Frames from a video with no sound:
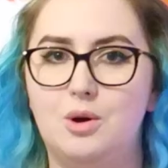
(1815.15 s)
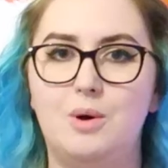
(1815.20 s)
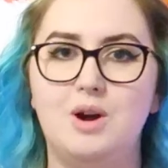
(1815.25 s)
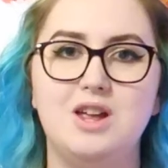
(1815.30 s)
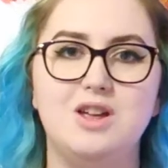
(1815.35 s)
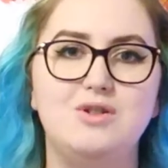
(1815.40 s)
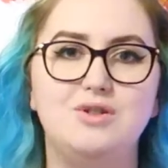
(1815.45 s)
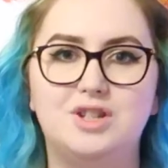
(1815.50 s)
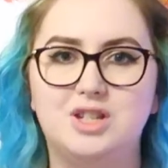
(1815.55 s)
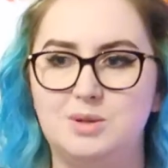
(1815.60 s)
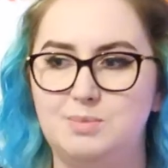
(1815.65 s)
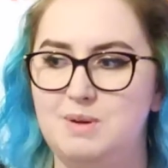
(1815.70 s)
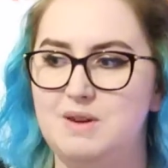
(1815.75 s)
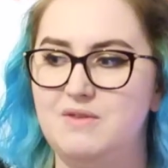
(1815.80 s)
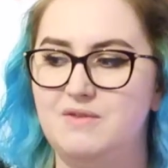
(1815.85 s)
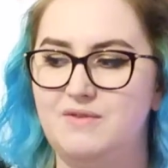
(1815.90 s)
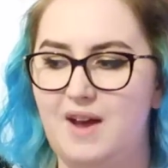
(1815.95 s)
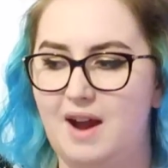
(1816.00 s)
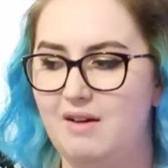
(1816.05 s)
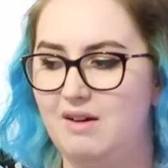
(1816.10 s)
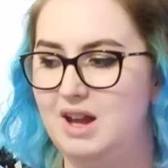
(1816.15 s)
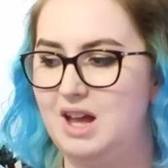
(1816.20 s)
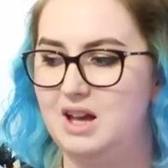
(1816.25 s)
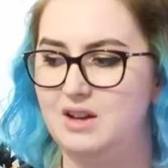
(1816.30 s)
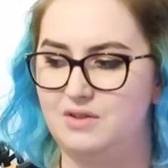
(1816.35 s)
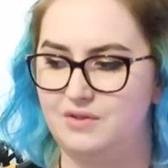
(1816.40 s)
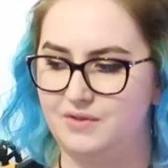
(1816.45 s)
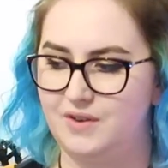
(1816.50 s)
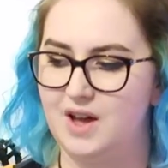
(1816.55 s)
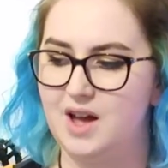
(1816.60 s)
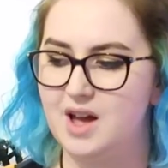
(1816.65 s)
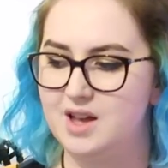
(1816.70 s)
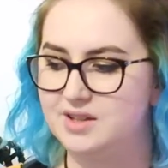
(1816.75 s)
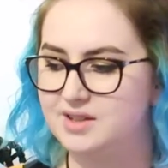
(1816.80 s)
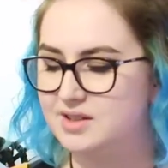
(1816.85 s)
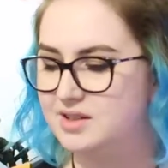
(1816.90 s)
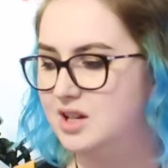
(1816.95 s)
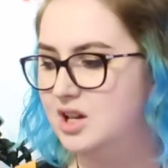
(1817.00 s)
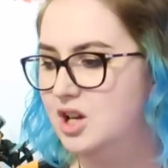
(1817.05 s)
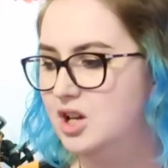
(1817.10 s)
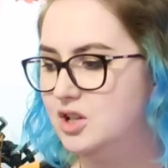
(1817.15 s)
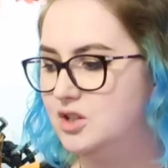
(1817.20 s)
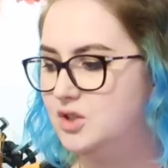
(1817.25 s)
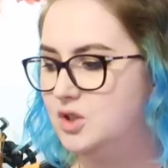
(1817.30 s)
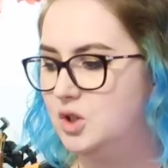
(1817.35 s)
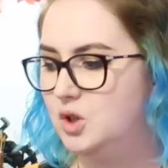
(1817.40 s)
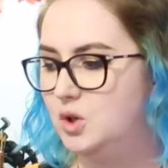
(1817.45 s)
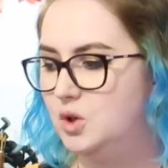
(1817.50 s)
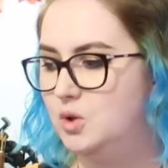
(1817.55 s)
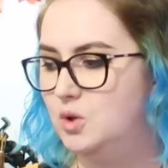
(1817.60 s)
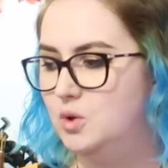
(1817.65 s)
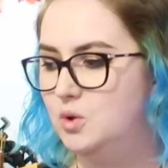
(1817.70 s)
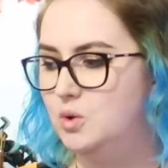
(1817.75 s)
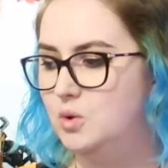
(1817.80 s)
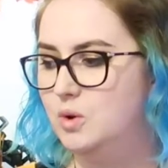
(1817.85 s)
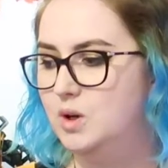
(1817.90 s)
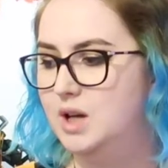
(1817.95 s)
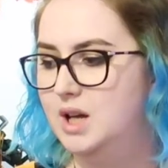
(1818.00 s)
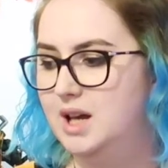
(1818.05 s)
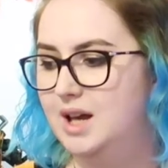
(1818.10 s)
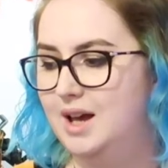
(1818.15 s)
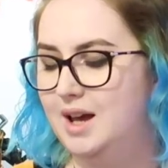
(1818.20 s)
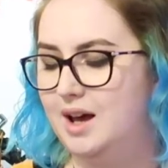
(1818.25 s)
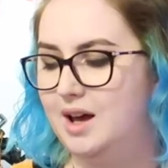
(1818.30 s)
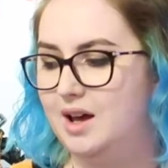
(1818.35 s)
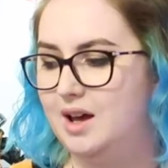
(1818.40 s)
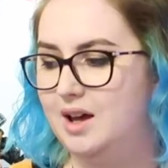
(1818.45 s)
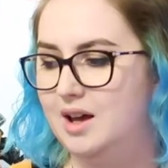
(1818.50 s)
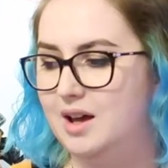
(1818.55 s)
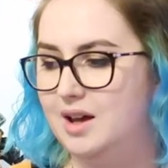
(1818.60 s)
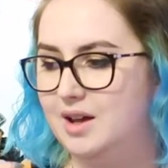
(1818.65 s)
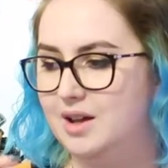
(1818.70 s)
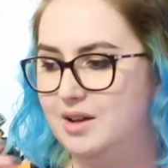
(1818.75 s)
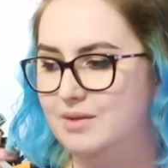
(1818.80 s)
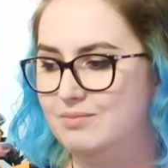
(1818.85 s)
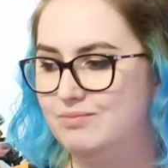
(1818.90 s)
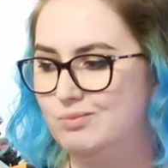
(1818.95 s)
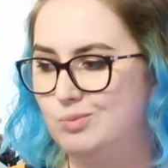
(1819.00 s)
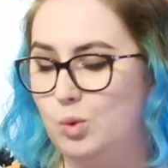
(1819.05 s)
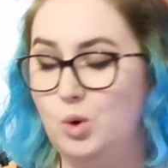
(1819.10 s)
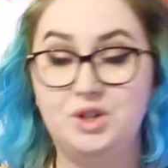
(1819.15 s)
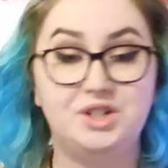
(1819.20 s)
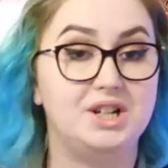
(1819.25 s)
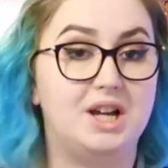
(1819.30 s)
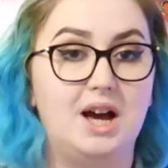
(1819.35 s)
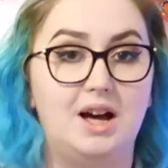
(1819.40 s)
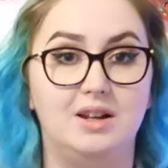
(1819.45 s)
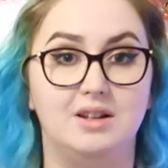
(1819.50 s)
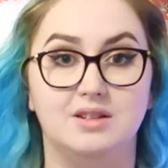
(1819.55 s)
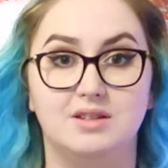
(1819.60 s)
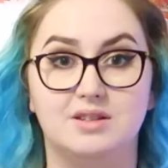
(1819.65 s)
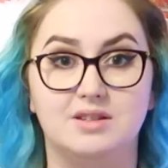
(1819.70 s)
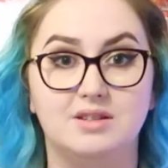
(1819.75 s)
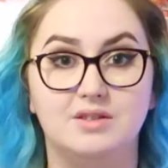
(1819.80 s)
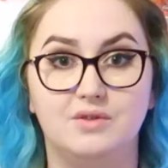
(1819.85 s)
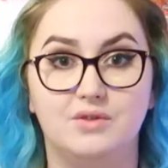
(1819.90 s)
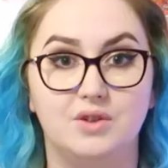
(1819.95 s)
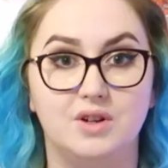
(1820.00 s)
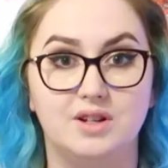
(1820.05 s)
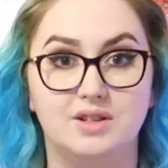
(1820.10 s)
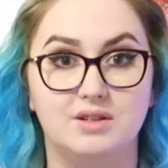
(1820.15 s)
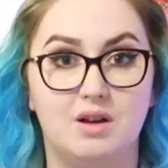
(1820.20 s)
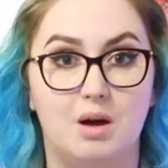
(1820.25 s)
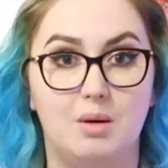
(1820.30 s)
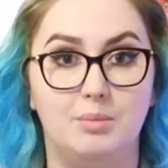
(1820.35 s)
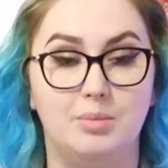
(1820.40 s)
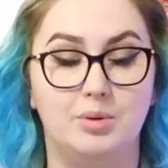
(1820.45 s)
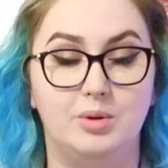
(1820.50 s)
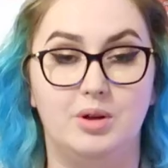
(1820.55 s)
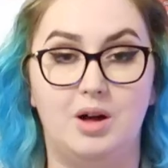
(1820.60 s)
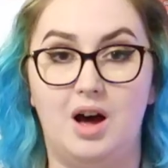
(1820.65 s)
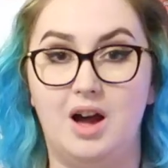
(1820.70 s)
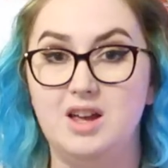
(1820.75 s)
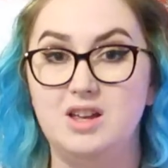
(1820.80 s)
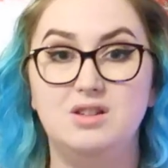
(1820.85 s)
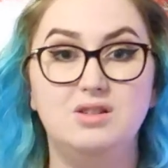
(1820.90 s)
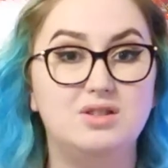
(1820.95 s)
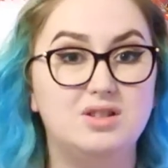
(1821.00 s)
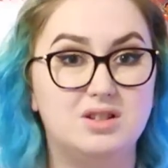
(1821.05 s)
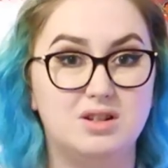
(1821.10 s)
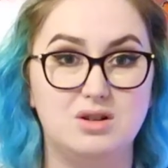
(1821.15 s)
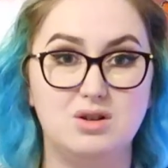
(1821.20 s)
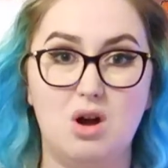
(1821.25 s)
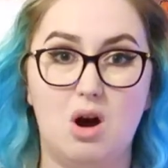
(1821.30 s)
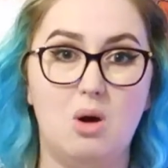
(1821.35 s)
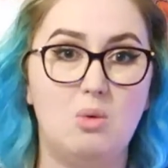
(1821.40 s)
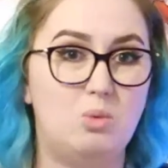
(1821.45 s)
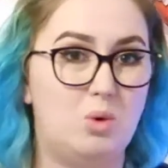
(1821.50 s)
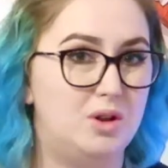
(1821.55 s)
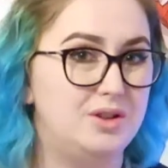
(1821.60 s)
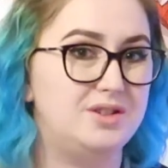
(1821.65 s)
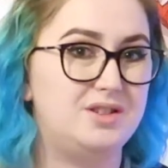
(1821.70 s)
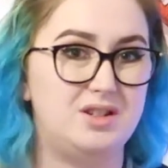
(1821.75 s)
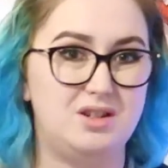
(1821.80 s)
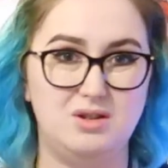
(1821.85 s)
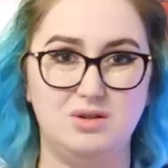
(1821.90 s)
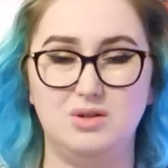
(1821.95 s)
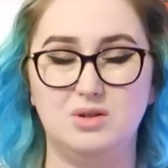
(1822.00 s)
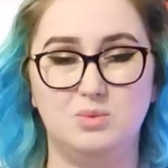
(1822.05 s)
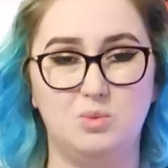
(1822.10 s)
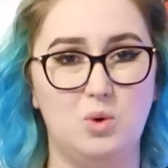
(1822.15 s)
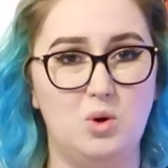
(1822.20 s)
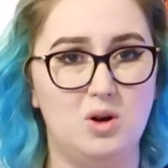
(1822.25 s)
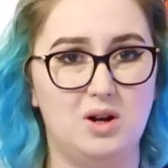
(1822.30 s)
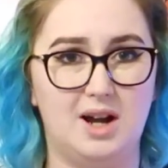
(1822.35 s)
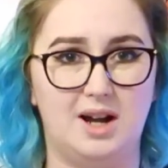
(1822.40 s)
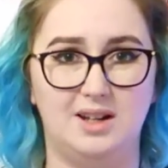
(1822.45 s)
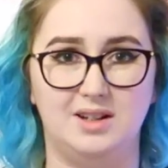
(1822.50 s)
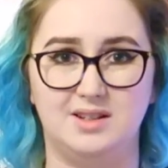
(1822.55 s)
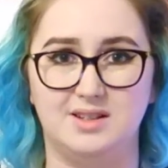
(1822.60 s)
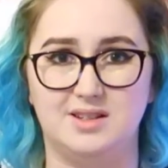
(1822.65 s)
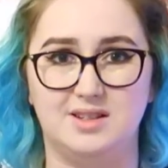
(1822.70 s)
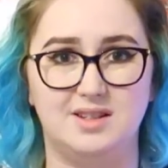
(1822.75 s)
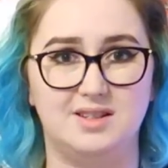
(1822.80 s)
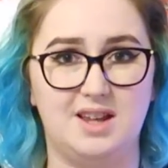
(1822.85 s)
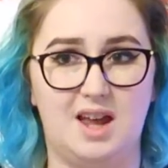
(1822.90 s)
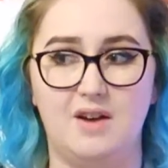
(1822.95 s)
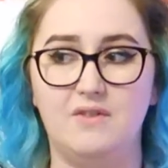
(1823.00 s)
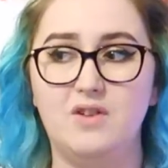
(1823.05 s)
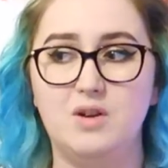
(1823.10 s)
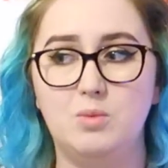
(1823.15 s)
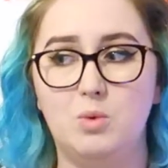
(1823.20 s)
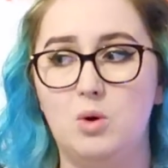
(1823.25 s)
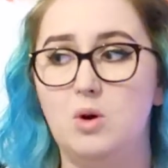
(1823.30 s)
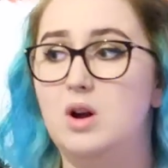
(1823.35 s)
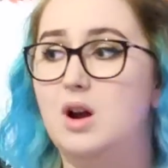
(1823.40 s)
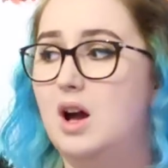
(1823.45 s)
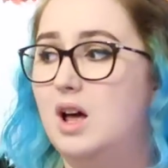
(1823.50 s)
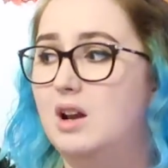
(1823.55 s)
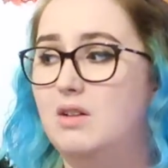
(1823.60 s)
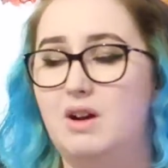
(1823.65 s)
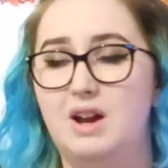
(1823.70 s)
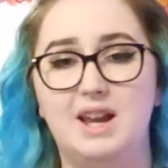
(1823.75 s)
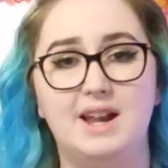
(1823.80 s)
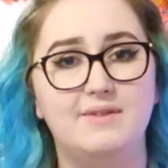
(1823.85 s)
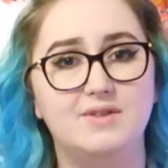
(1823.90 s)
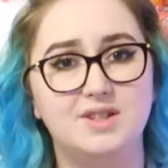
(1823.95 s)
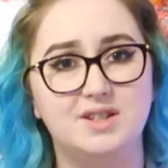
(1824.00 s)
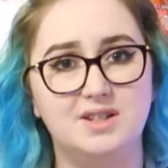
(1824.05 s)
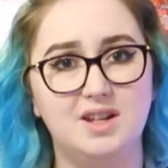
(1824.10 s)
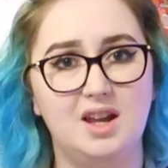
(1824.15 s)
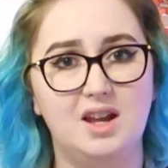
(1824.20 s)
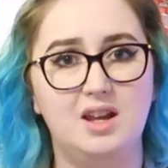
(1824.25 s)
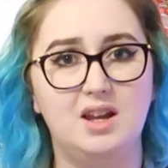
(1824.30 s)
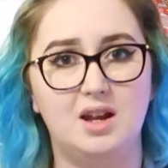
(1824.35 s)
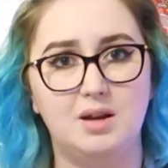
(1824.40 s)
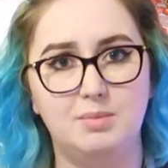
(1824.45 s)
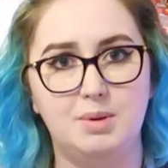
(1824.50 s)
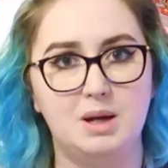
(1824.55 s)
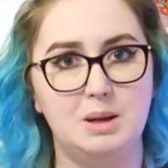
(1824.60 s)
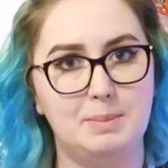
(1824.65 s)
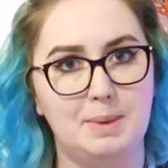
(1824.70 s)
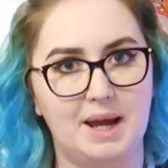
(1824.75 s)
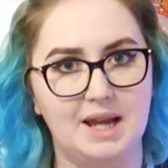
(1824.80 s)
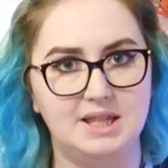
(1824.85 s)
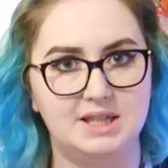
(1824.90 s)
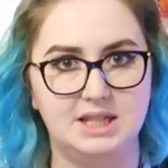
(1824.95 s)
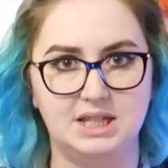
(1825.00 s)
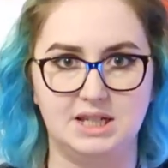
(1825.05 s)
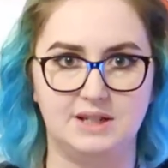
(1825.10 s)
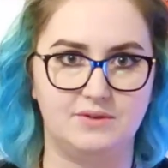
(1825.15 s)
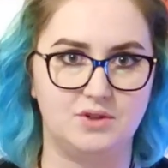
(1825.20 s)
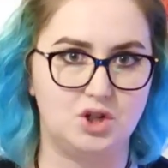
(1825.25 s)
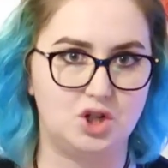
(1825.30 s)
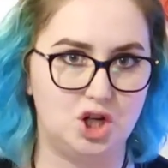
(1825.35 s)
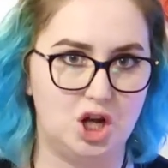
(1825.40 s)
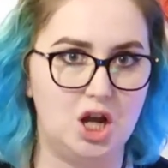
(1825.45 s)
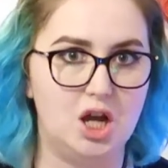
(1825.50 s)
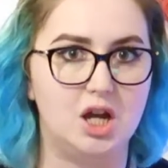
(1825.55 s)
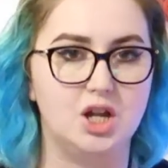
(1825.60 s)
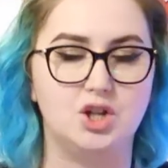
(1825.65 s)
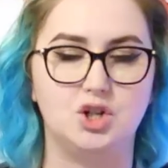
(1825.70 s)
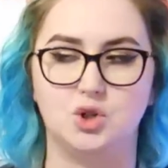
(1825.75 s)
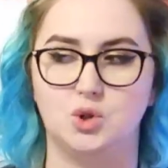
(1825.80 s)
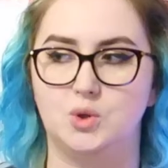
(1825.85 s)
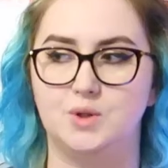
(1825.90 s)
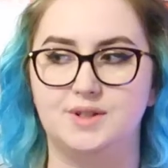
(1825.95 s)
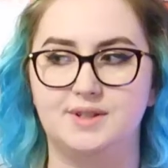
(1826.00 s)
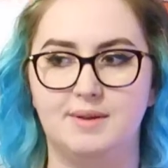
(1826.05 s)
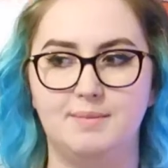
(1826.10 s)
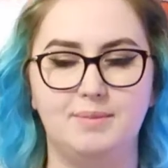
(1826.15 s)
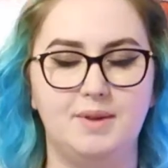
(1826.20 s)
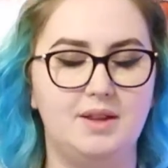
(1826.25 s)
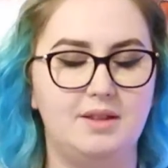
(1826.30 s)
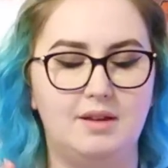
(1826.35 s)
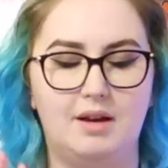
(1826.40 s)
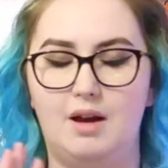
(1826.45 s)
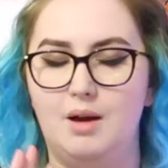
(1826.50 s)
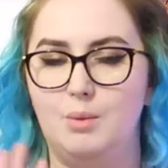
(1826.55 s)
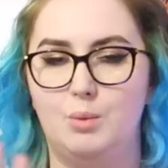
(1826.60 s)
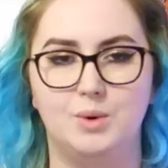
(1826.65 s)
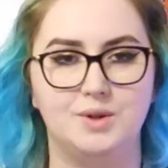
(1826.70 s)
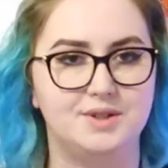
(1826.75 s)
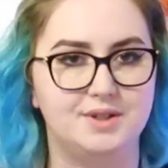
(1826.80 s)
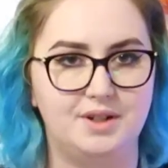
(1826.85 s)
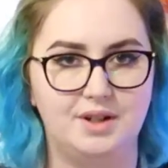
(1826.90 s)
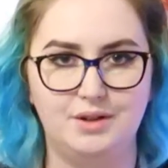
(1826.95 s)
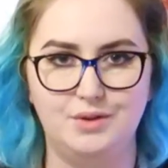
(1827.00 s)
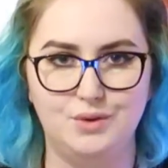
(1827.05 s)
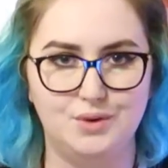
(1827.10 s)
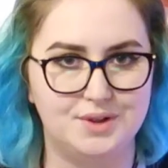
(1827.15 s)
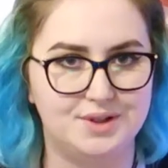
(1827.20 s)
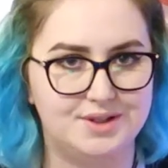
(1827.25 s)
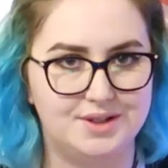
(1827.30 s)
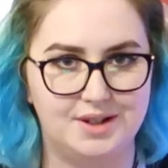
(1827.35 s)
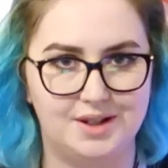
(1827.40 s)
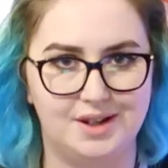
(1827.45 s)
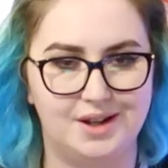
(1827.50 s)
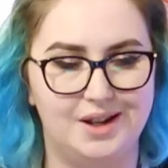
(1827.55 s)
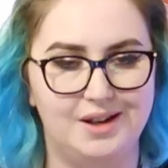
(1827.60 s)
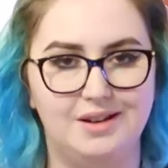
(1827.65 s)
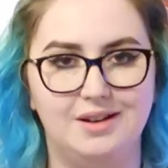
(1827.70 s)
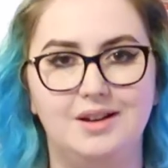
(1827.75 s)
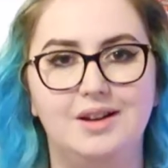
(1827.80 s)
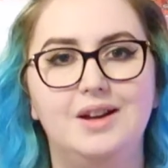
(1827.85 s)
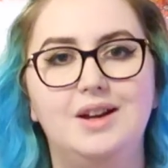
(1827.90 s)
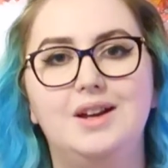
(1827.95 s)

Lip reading: I used to be very adverse to watercolours, for example. I used to not want to use watercolours because every watercolour I'd ever seen had been a painting of a church or something that I wasn't interested in.